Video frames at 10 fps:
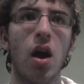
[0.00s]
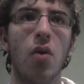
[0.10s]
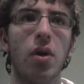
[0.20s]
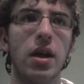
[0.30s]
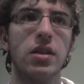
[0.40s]

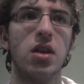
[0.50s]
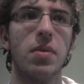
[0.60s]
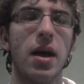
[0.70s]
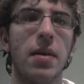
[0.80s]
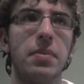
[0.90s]
what ends
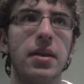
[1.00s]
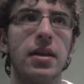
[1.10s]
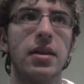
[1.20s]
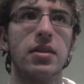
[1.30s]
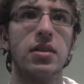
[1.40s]
up
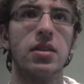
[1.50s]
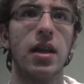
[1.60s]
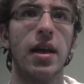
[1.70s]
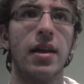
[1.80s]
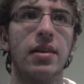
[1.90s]
happening is is
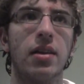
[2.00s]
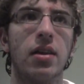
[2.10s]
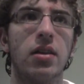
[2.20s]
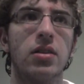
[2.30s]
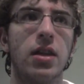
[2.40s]
that
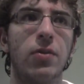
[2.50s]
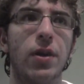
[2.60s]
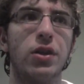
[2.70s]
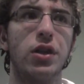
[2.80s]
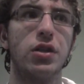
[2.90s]
uh,
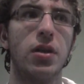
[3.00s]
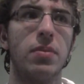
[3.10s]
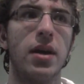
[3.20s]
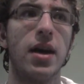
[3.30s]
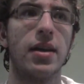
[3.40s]
Stingrage ends
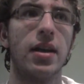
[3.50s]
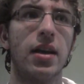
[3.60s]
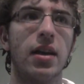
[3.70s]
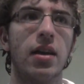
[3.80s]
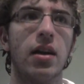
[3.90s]
up
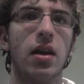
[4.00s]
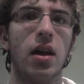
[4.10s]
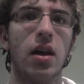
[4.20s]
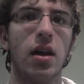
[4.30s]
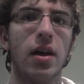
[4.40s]
knocking
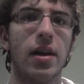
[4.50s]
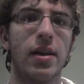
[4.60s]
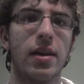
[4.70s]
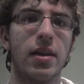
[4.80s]
uh,